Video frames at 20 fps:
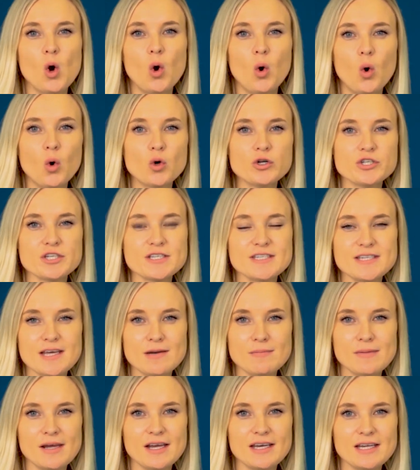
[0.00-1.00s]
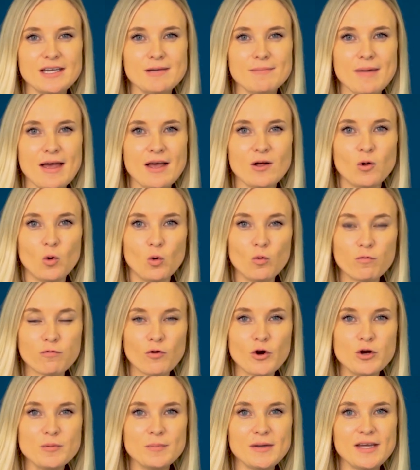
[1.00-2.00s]
or to send me an email or
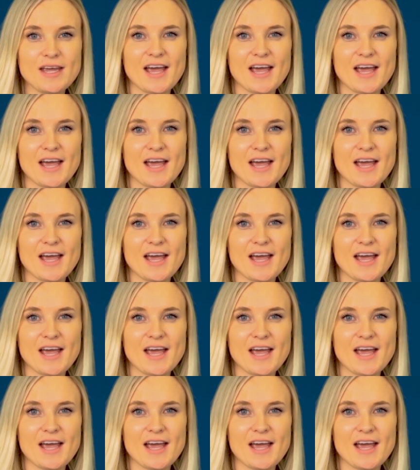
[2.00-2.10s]
phone me,